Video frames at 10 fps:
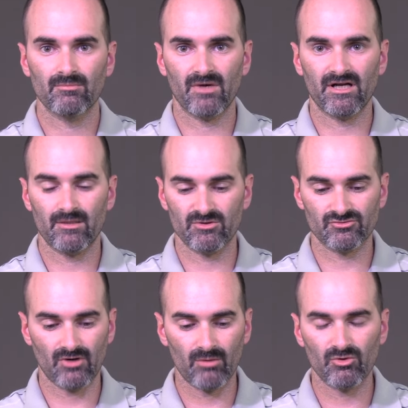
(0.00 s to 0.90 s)
My name
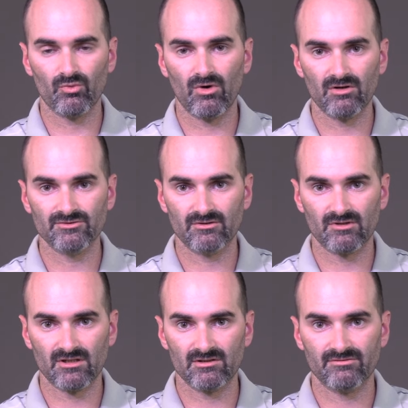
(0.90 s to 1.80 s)
is Robert Waldner.
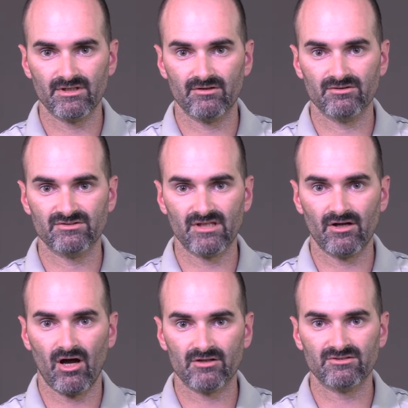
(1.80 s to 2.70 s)
I live here in St.
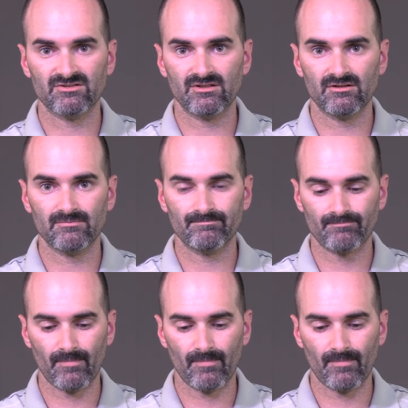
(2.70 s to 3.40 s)
Augustine.